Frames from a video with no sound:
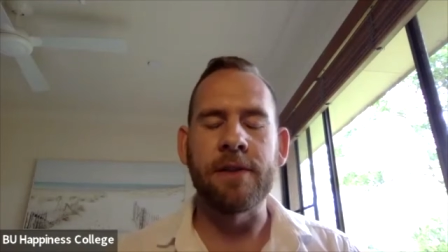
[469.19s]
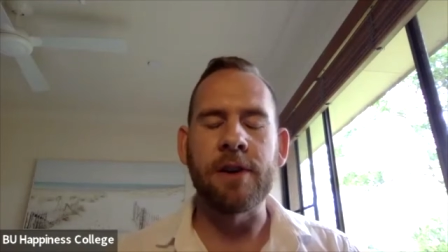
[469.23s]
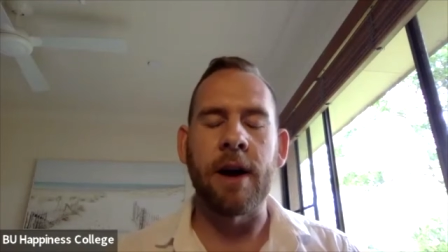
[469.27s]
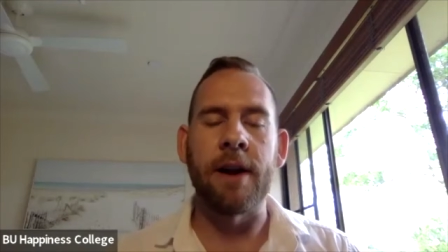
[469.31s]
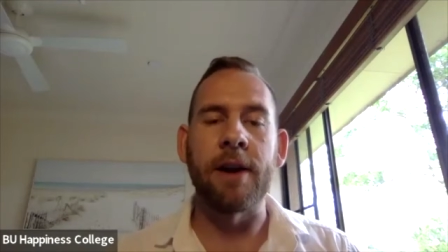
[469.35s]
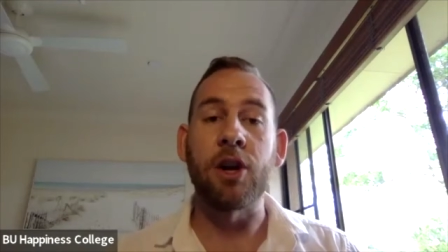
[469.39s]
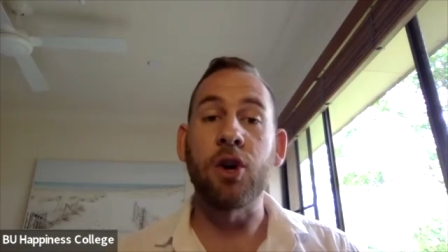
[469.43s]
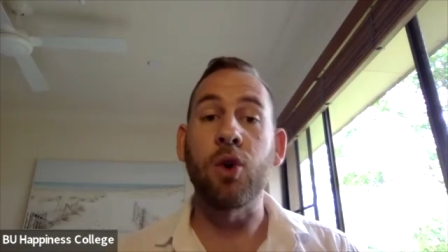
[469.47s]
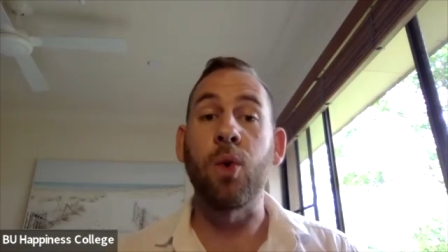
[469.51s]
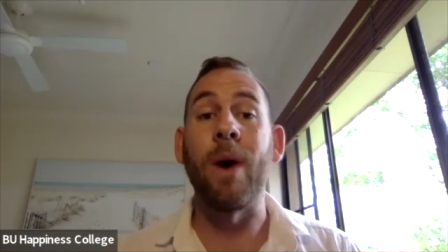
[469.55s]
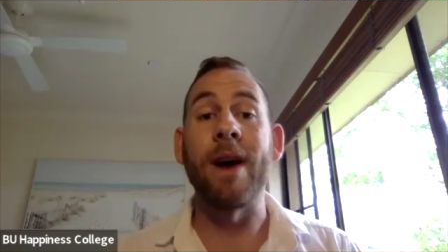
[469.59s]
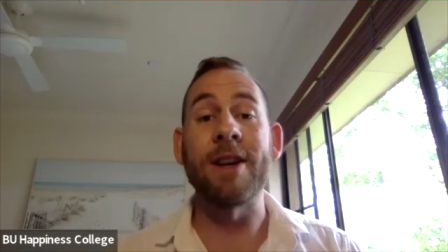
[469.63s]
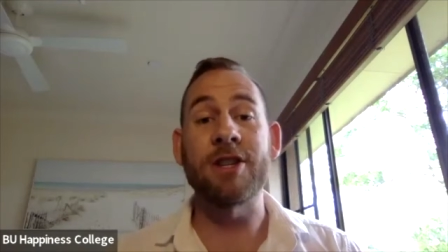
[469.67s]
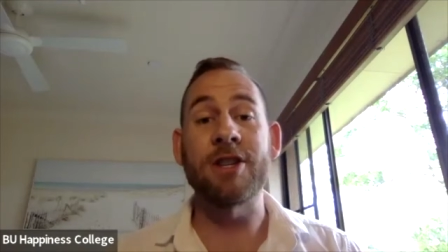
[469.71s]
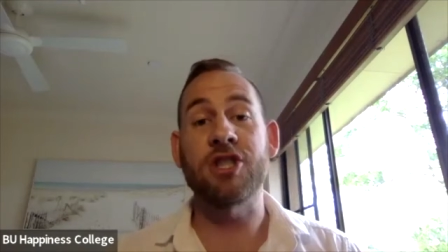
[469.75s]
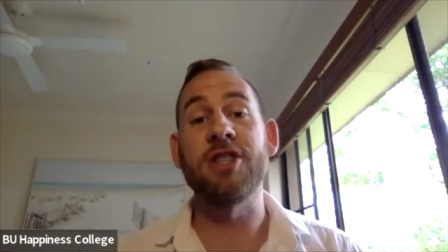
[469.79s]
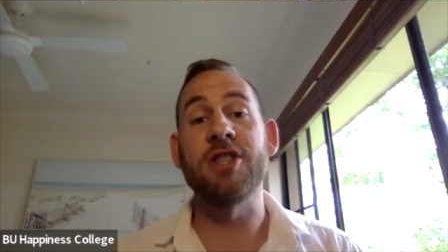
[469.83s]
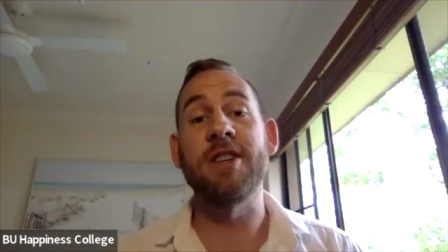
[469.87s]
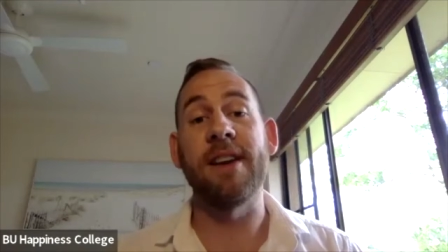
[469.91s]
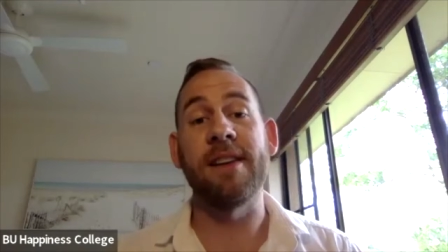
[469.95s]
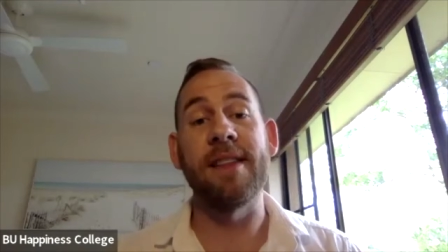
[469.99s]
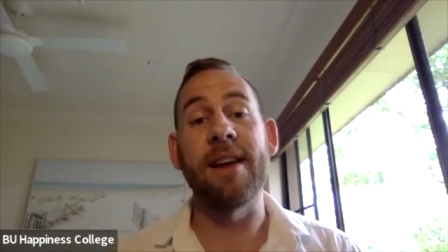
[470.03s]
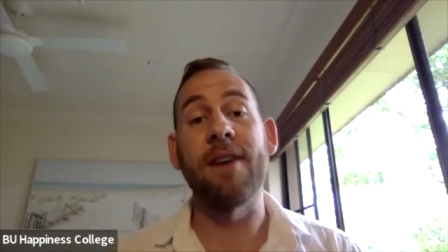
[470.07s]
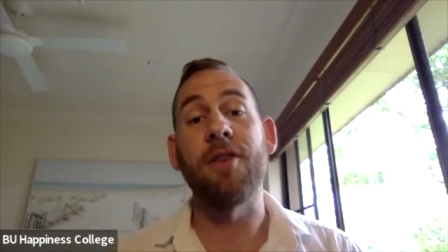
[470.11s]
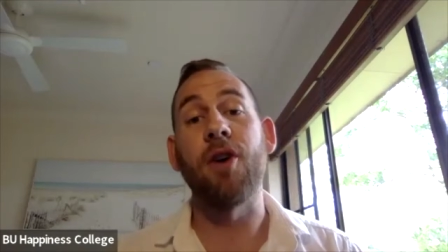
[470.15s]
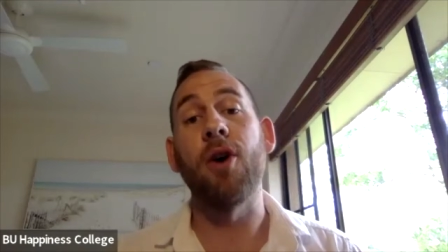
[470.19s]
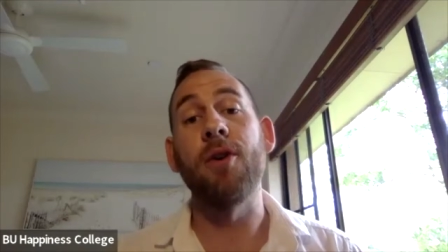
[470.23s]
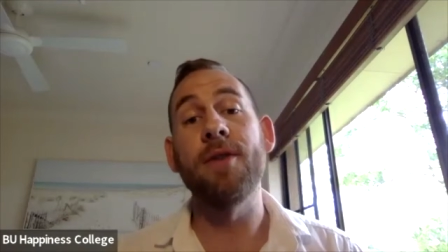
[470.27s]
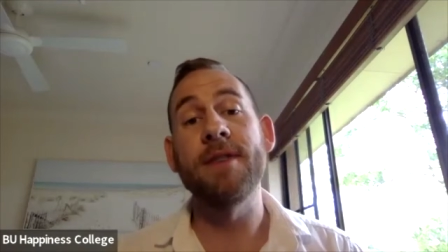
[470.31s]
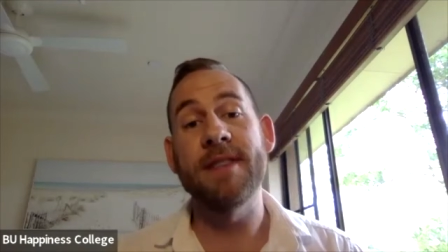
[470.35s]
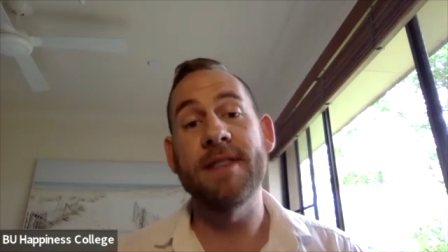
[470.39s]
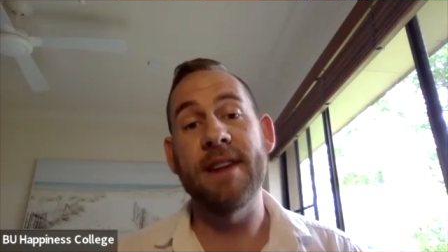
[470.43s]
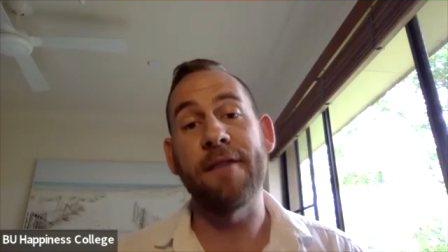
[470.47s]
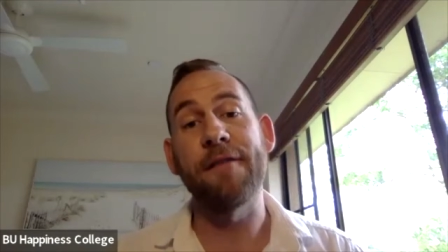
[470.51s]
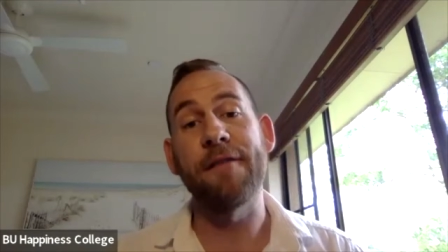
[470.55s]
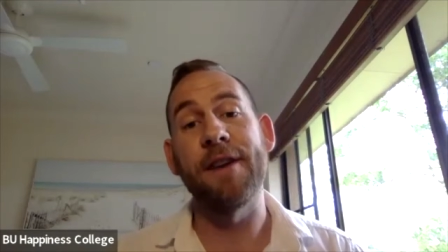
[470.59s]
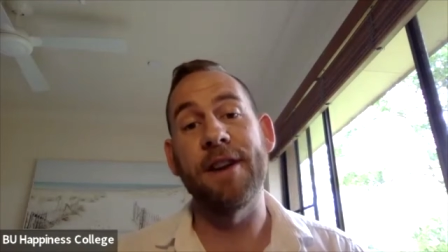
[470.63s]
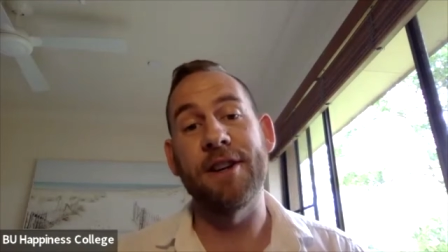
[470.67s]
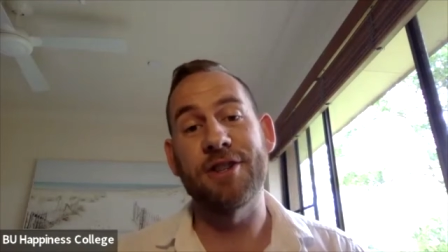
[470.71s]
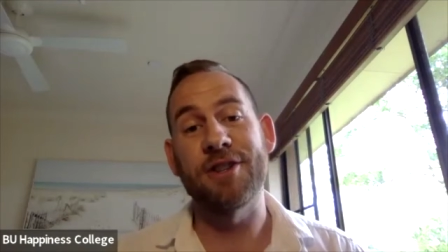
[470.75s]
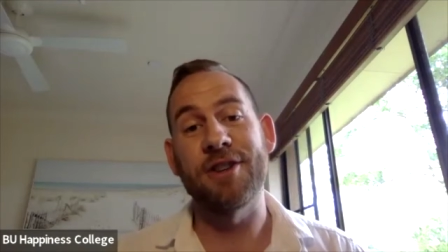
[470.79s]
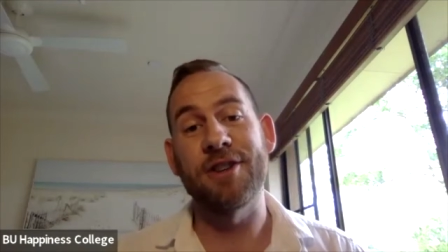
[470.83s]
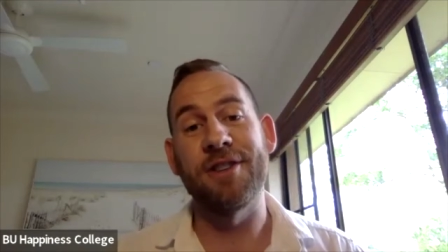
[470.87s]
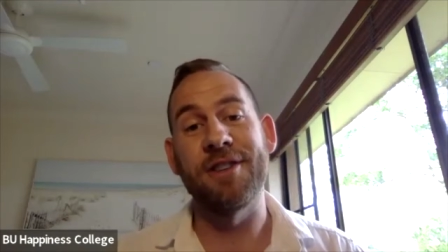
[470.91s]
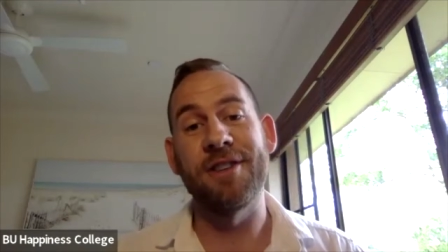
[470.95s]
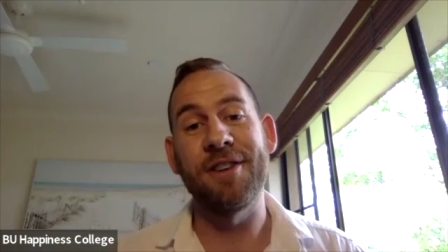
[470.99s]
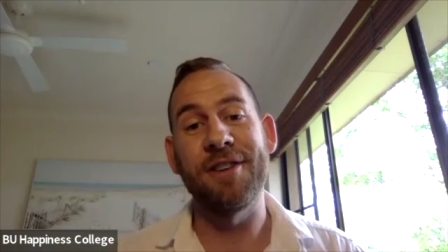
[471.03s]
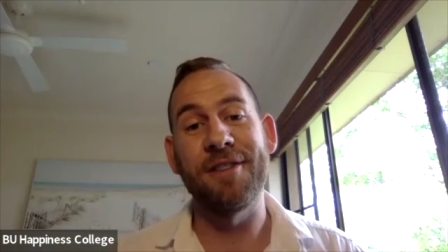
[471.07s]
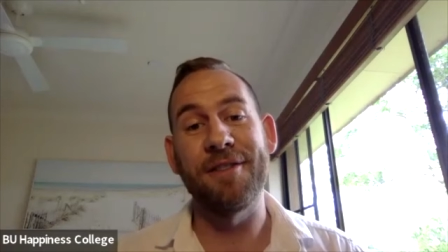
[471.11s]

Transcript: kind of questioning their own definition